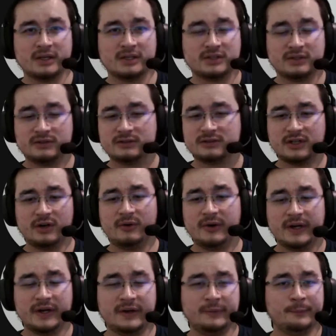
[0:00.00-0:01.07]
So
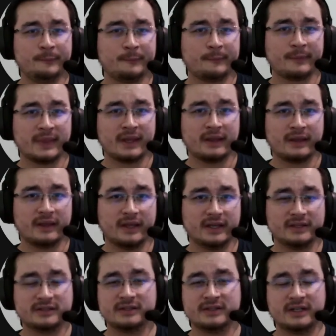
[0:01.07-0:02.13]
story
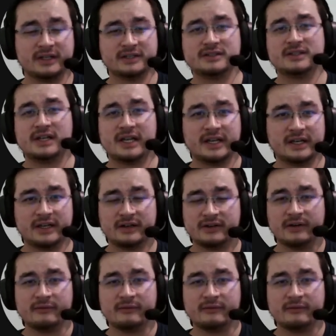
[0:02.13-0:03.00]
is an isolated